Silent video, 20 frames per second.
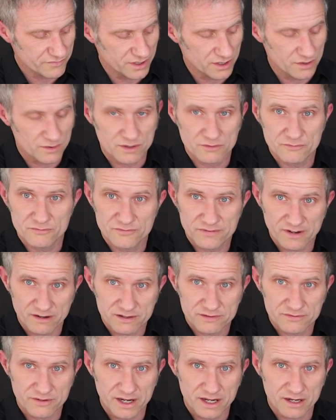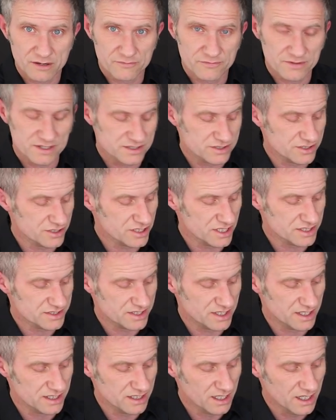viewer very, very helpfully
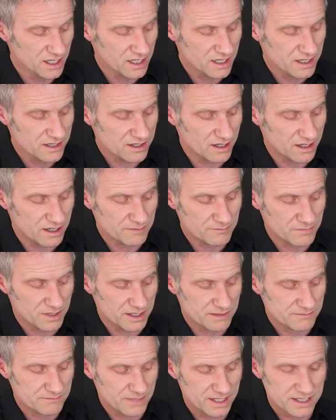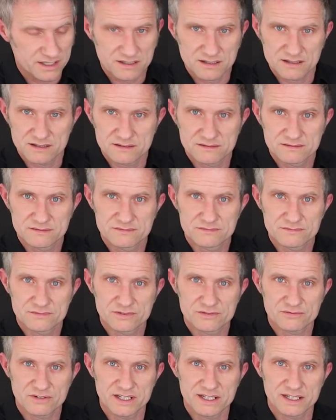suggested that I might make a
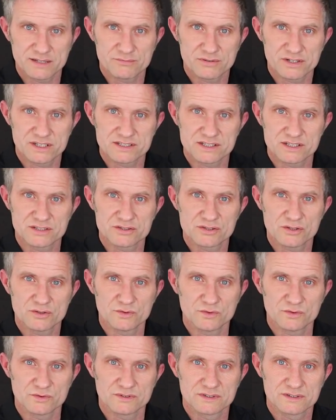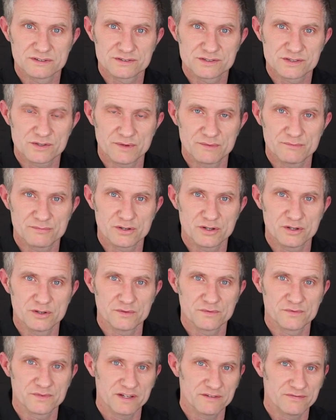3D printed tool to
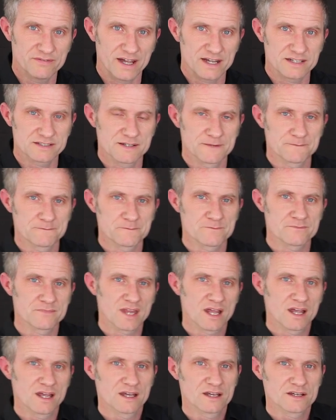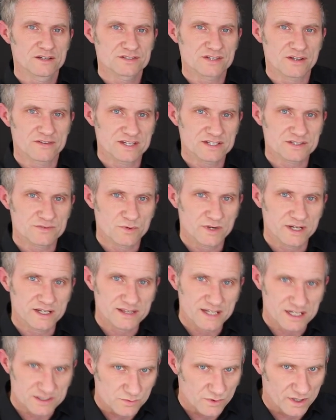improve the effect. So this week
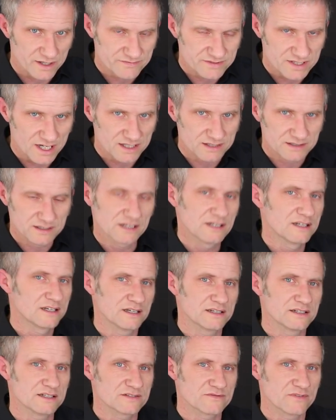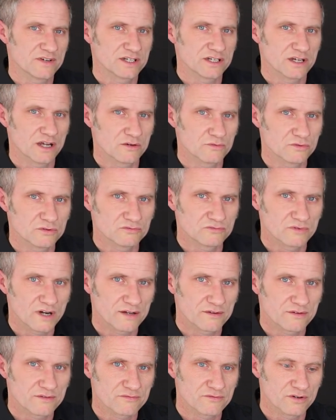that's what I've done and this video will
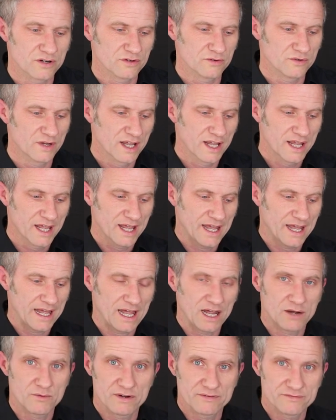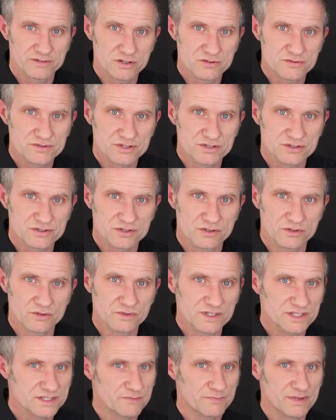run through how I've used the
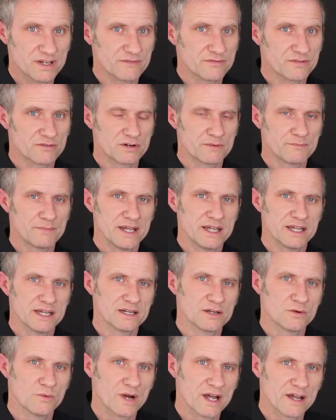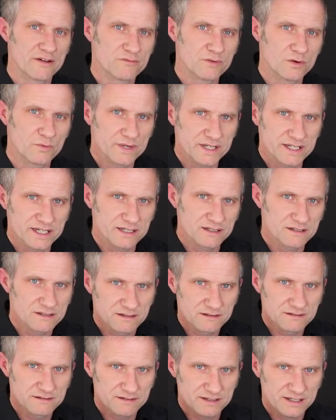tool. It's a bit of a repeat in a way of what we did
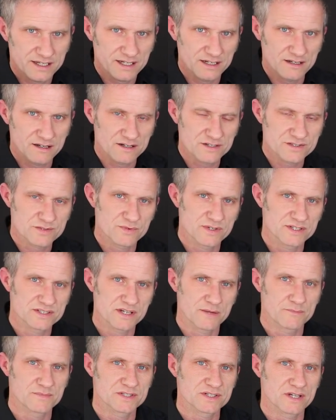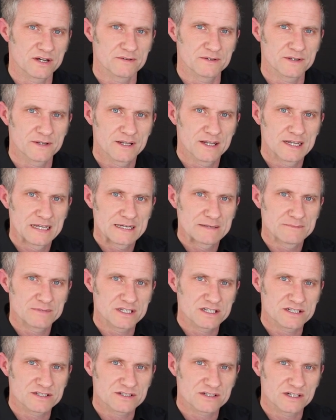in last week's episode
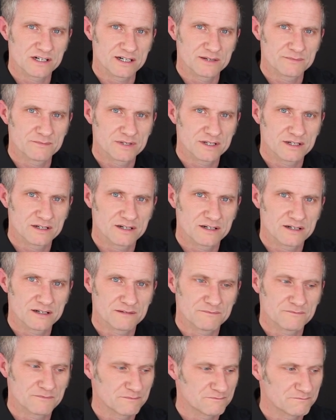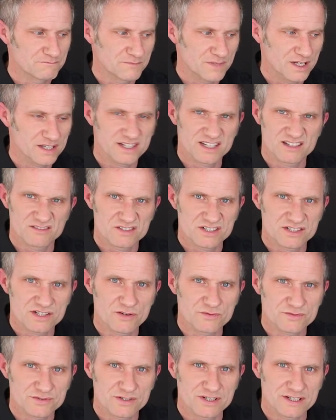but this time uh, I think the
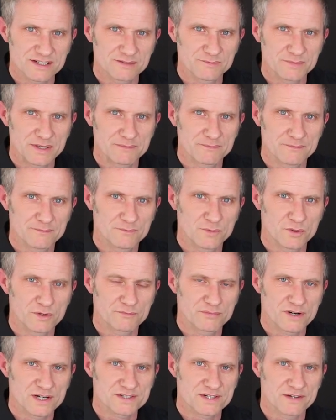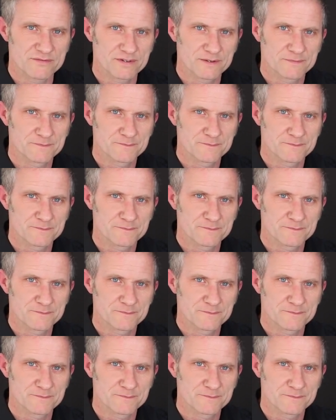results are a little bit more impressive.